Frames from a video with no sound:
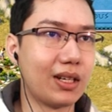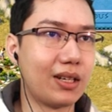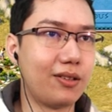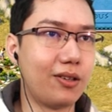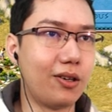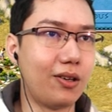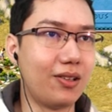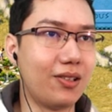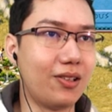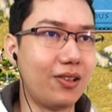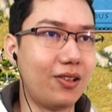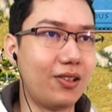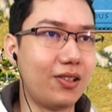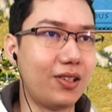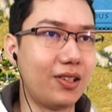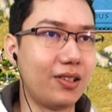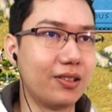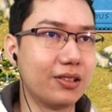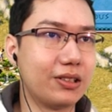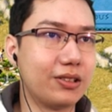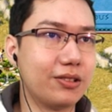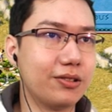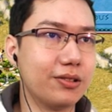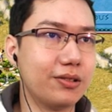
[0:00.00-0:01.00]
Call
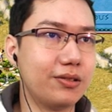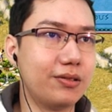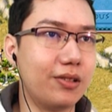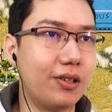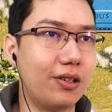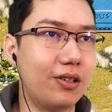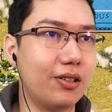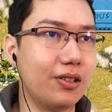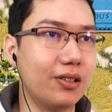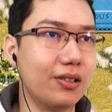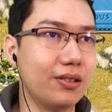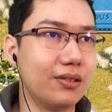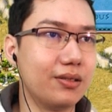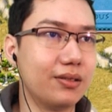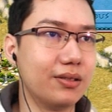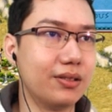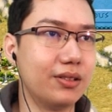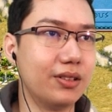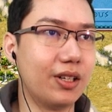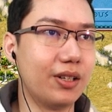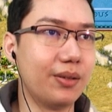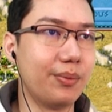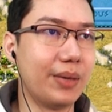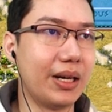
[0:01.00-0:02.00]
all, crew all,
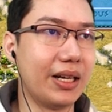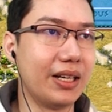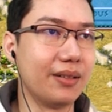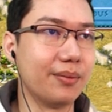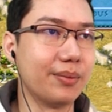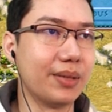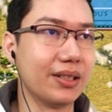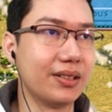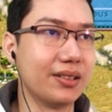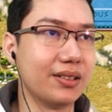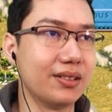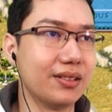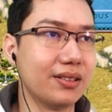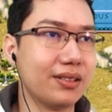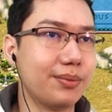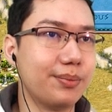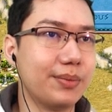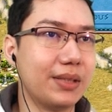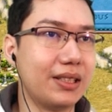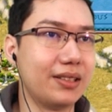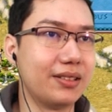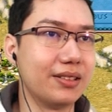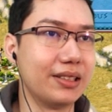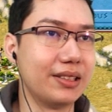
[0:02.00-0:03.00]
not manning buttons,
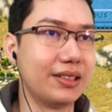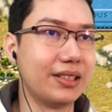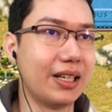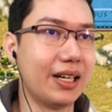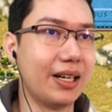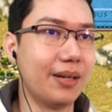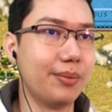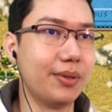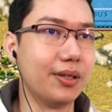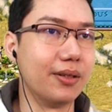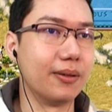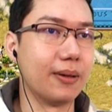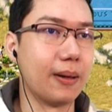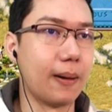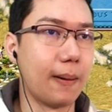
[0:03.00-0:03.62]
military tab.